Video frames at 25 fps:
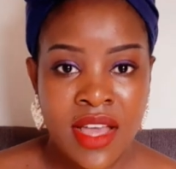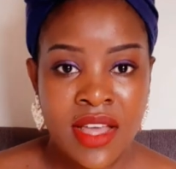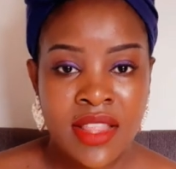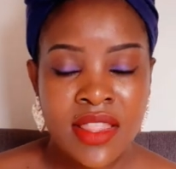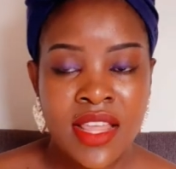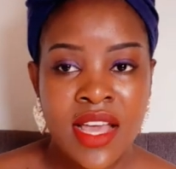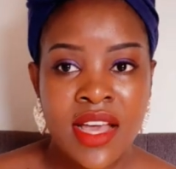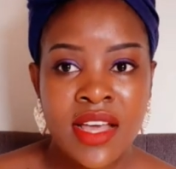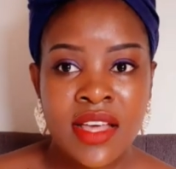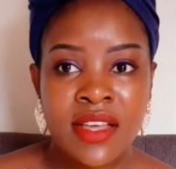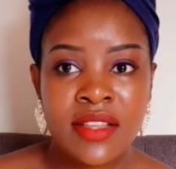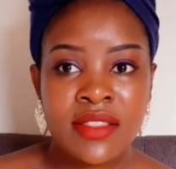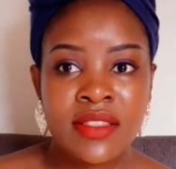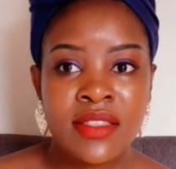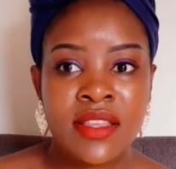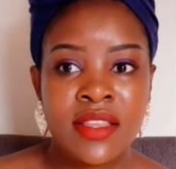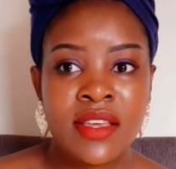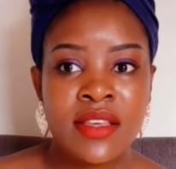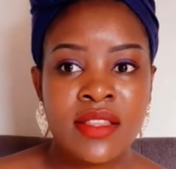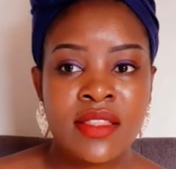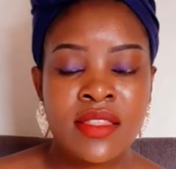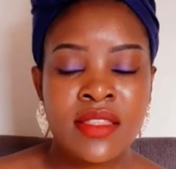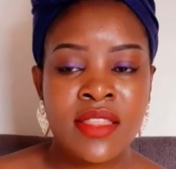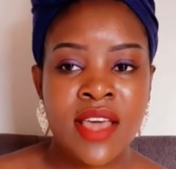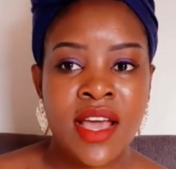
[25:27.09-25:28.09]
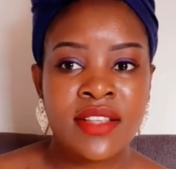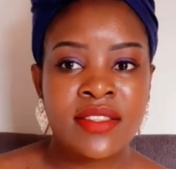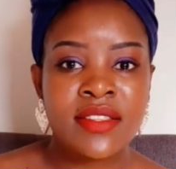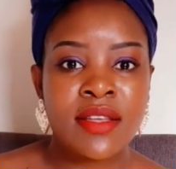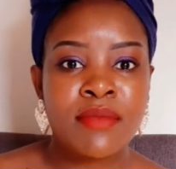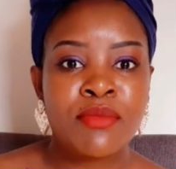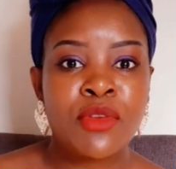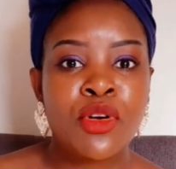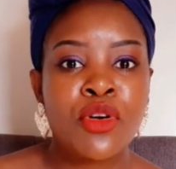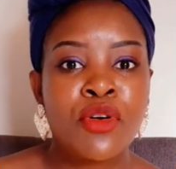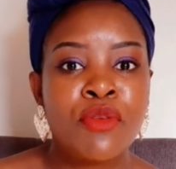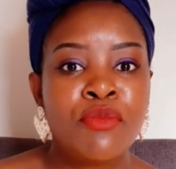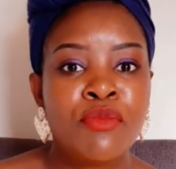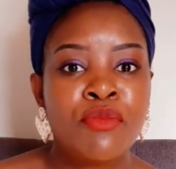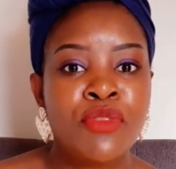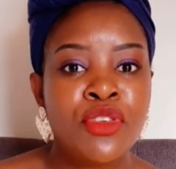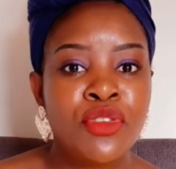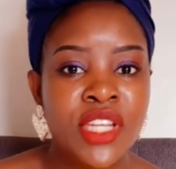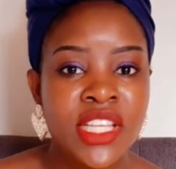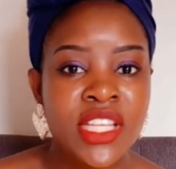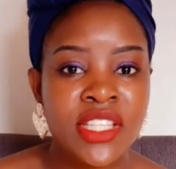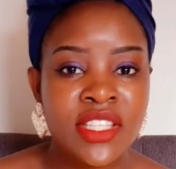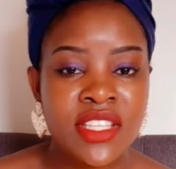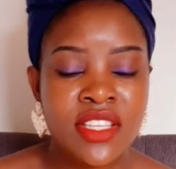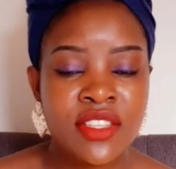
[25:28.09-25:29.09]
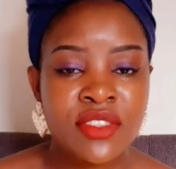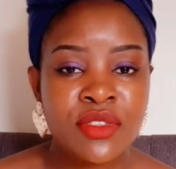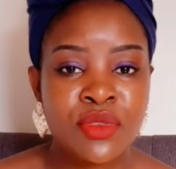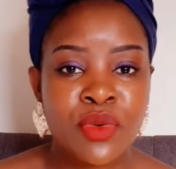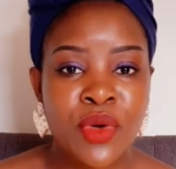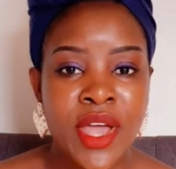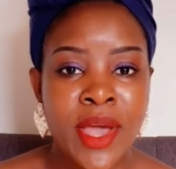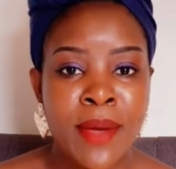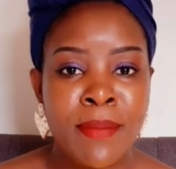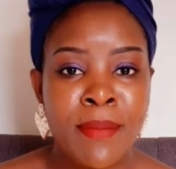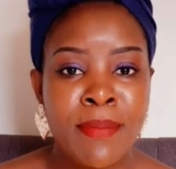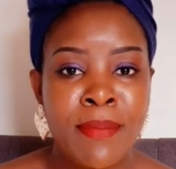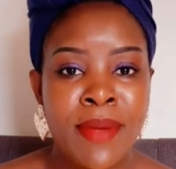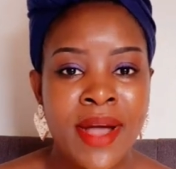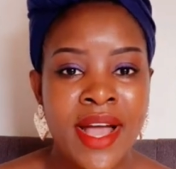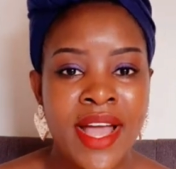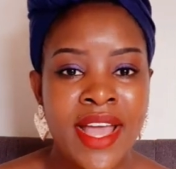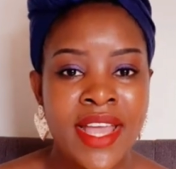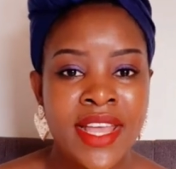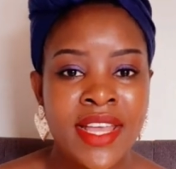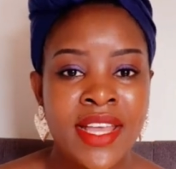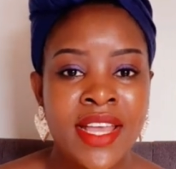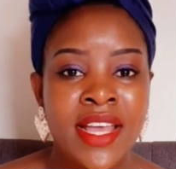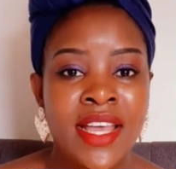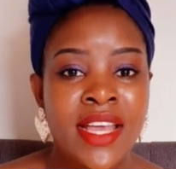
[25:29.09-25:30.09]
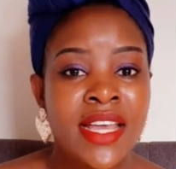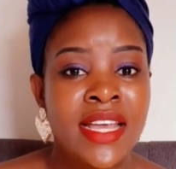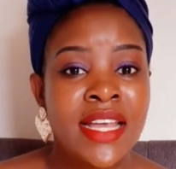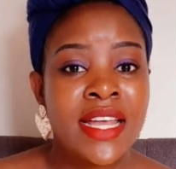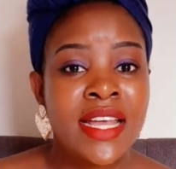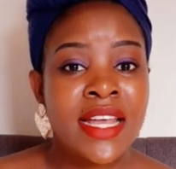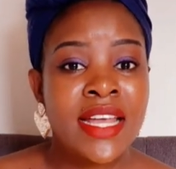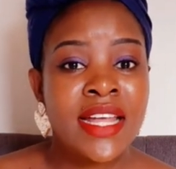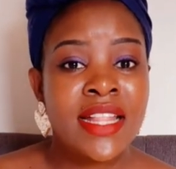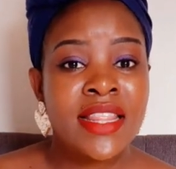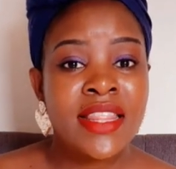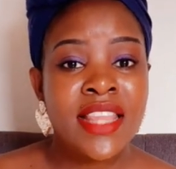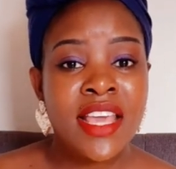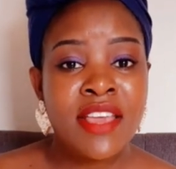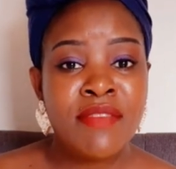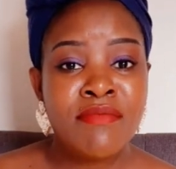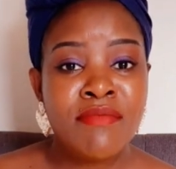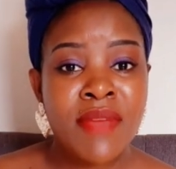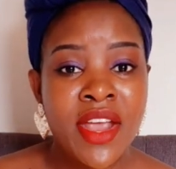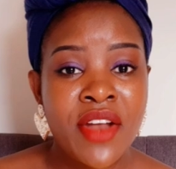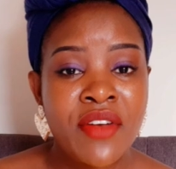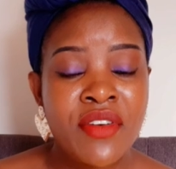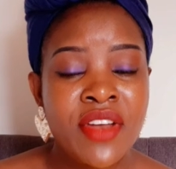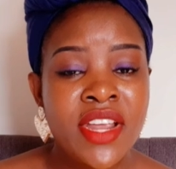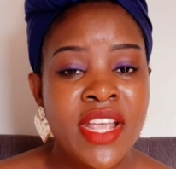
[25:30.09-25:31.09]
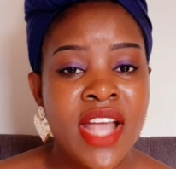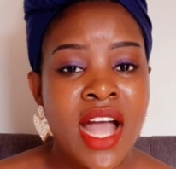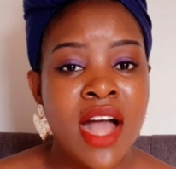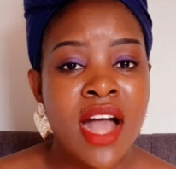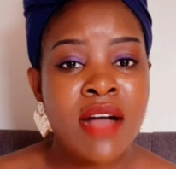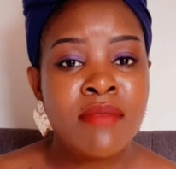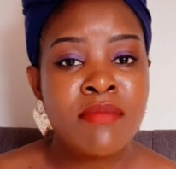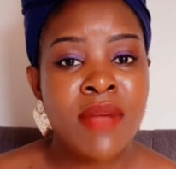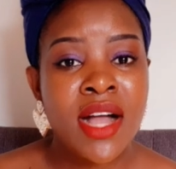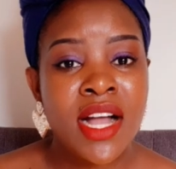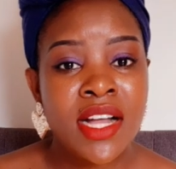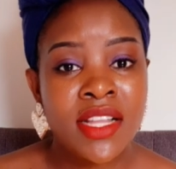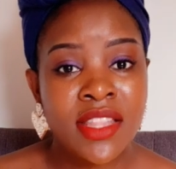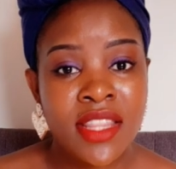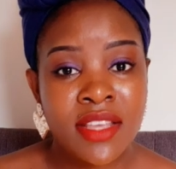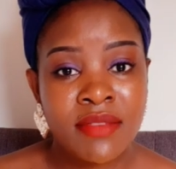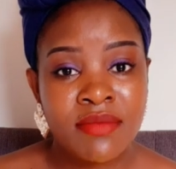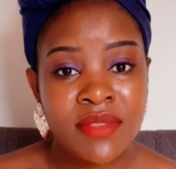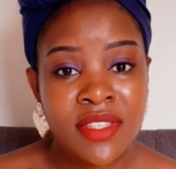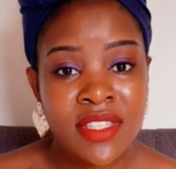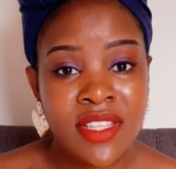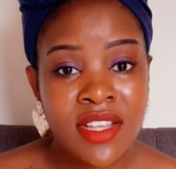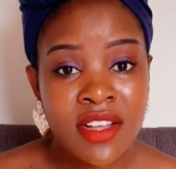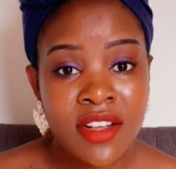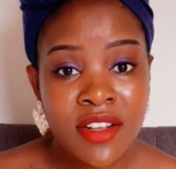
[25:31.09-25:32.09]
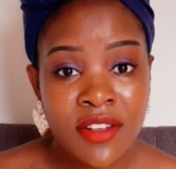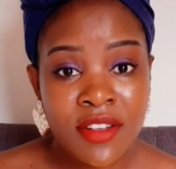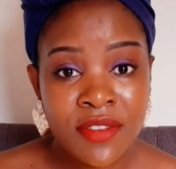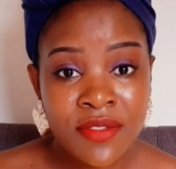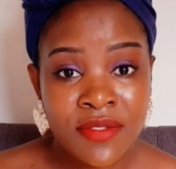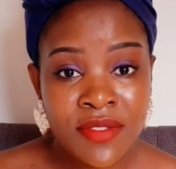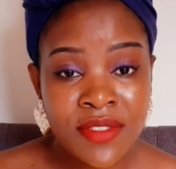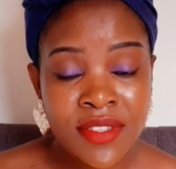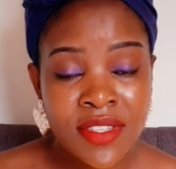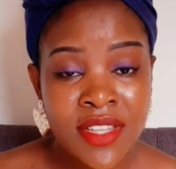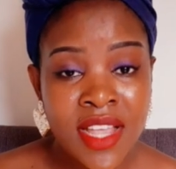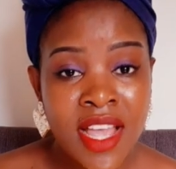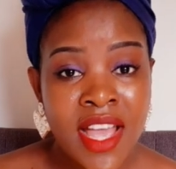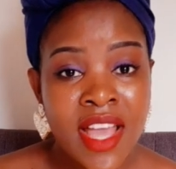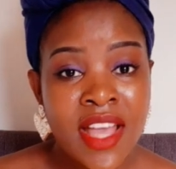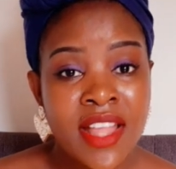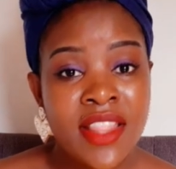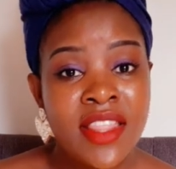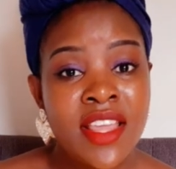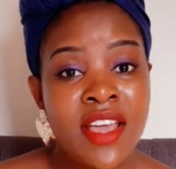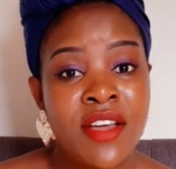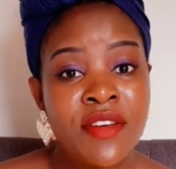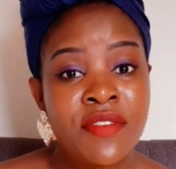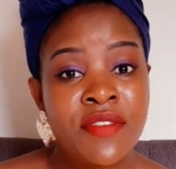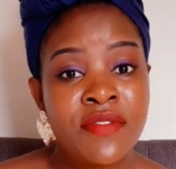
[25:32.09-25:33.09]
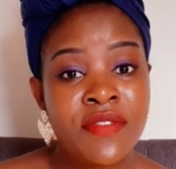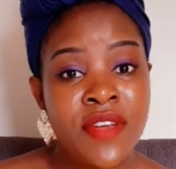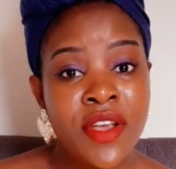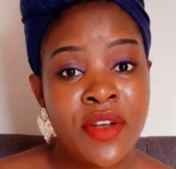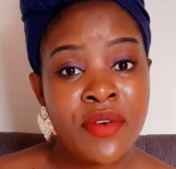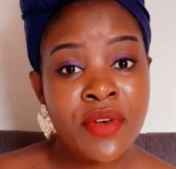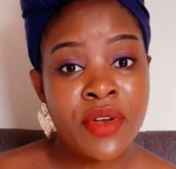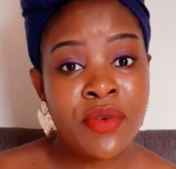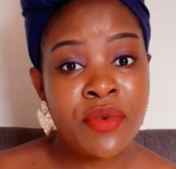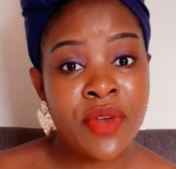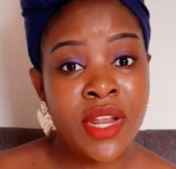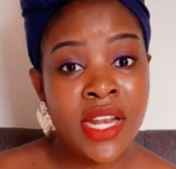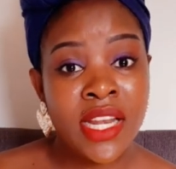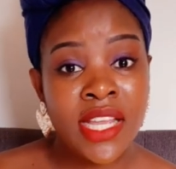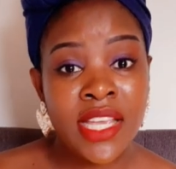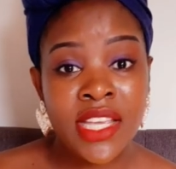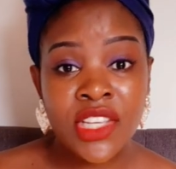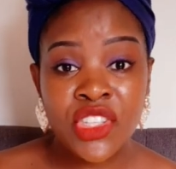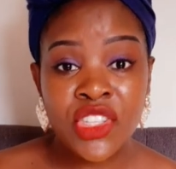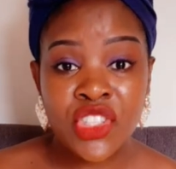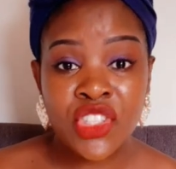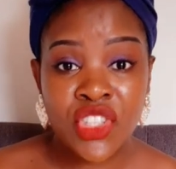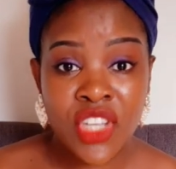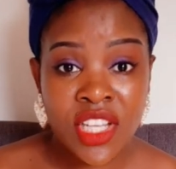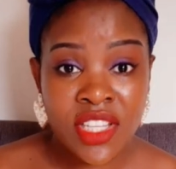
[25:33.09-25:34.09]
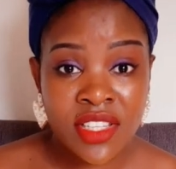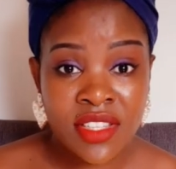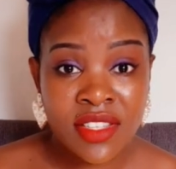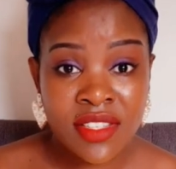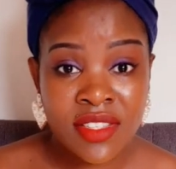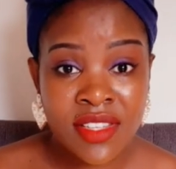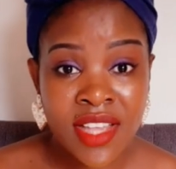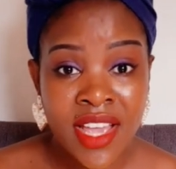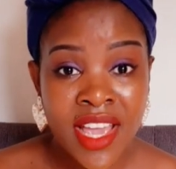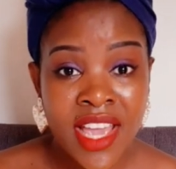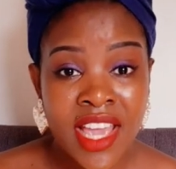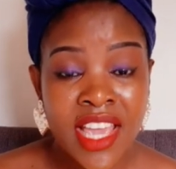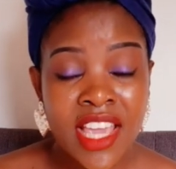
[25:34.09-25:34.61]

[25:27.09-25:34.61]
There, there, there are some communities whereby they marry among themselves they are very religious.